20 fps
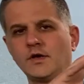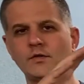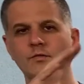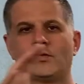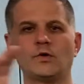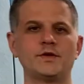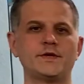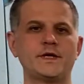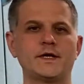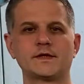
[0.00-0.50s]

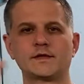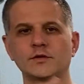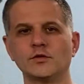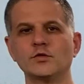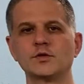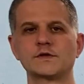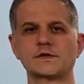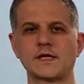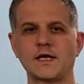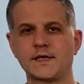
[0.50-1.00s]
what that
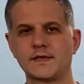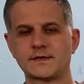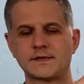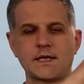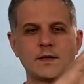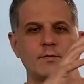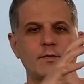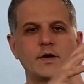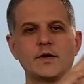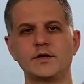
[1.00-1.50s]
looks like
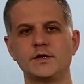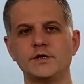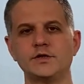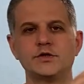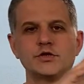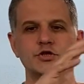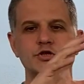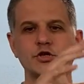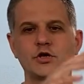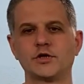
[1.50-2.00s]
somewhere in
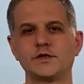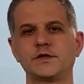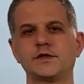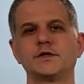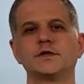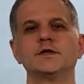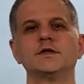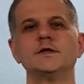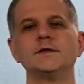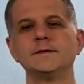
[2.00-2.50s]
the shot,
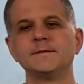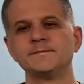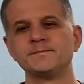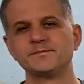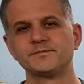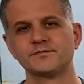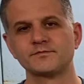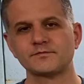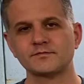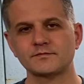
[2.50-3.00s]

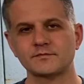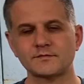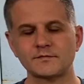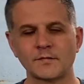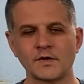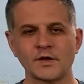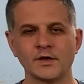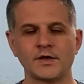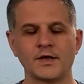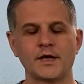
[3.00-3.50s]

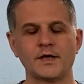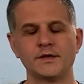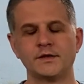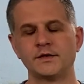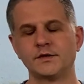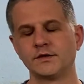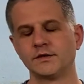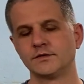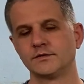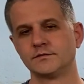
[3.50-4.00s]
and
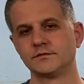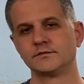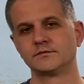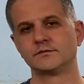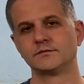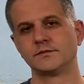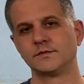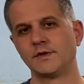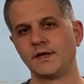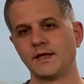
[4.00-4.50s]

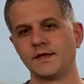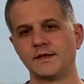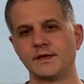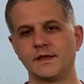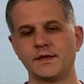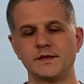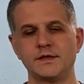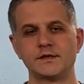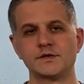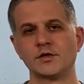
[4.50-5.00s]
that
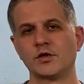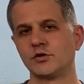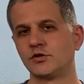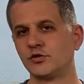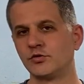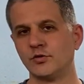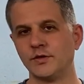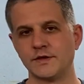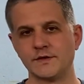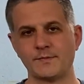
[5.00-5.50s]
it's not
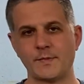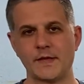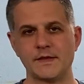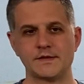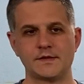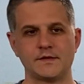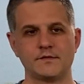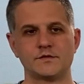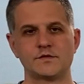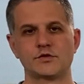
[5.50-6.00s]
too
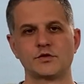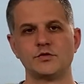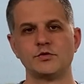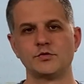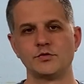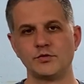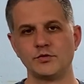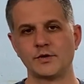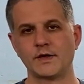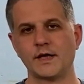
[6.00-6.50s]
expensive, so
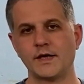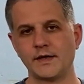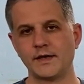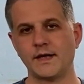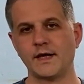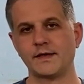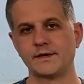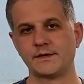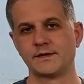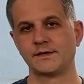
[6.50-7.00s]
you can
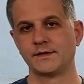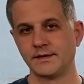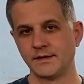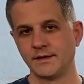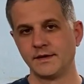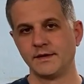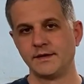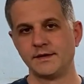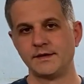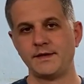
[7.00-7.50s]
get
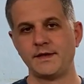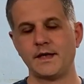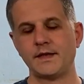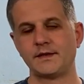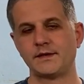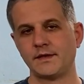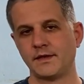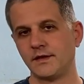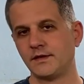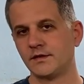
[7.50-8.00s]

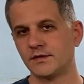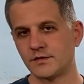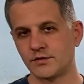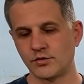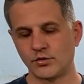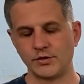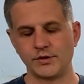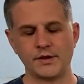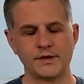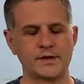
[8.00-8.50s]
that and
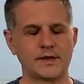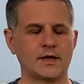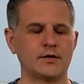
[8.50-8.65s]
sort it